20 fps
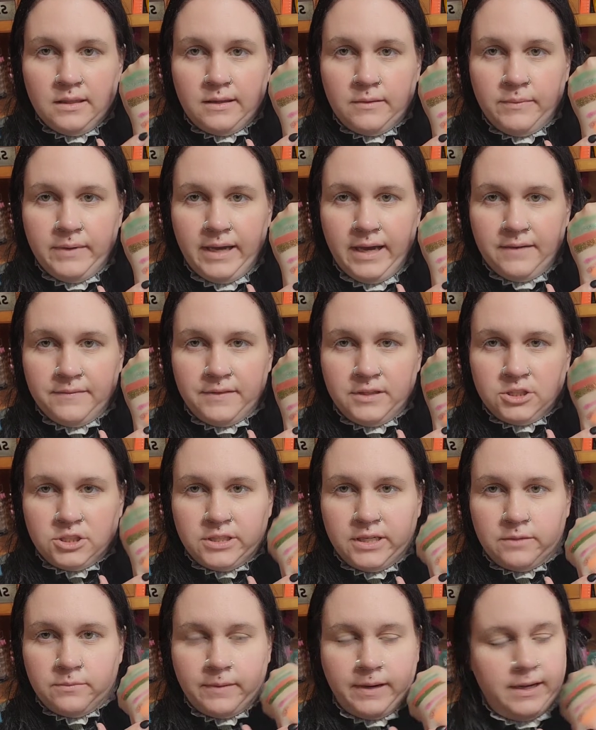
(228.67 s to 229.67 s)
Then we have
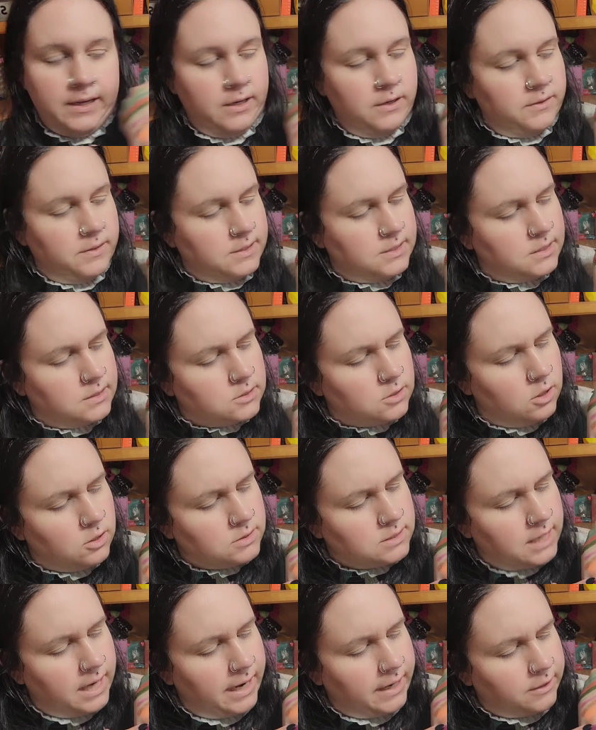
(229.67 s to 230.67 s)
this shade right here. This is
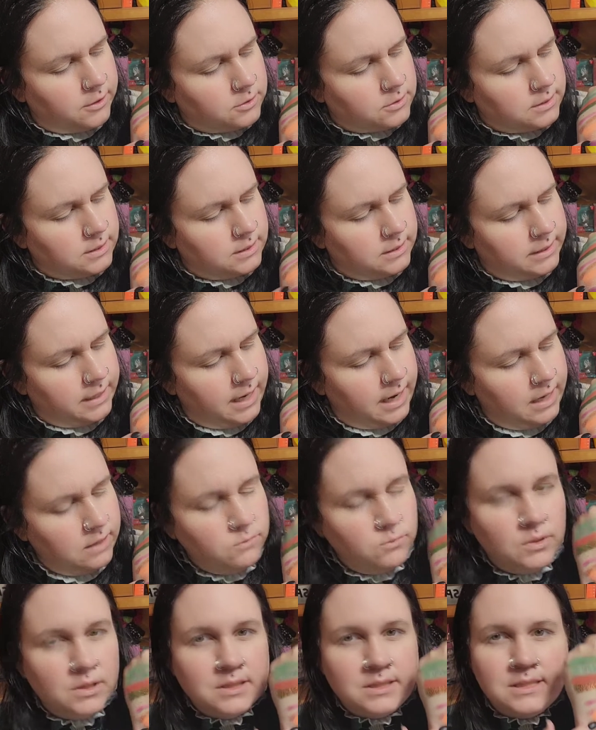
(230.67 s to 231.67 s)
called Tiger Lily.
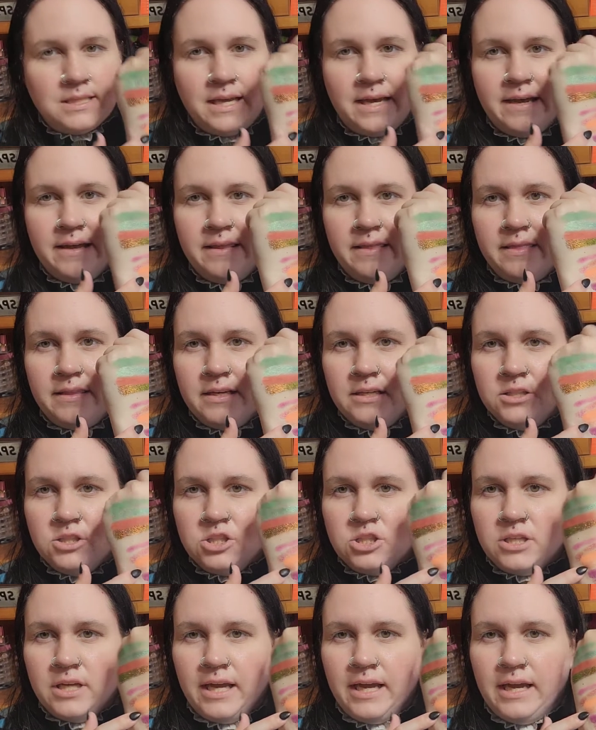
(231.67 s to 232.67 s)
I will say
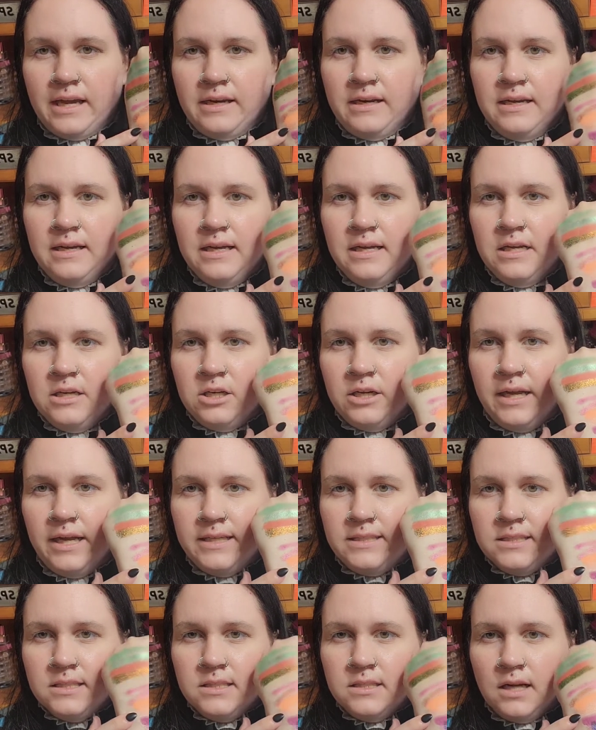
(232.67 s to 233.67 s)
this shade,
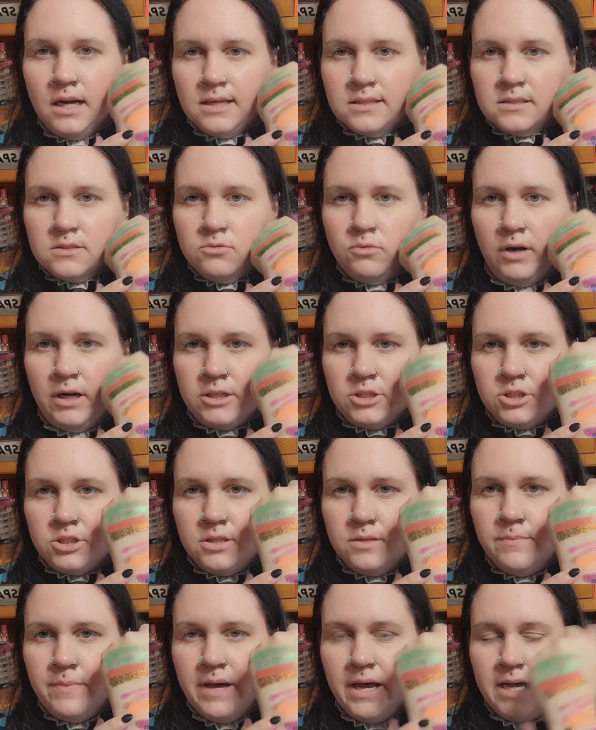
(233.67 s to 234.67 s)
it did not
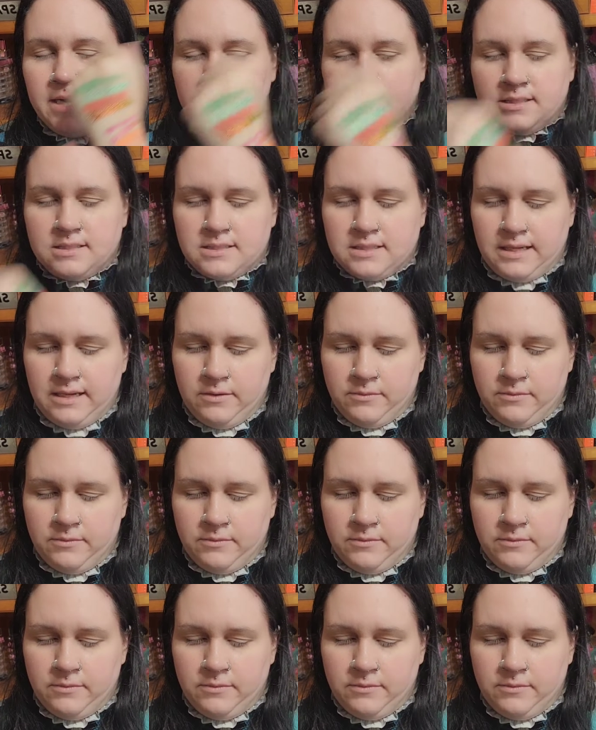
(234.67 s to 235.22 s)
swatch the best.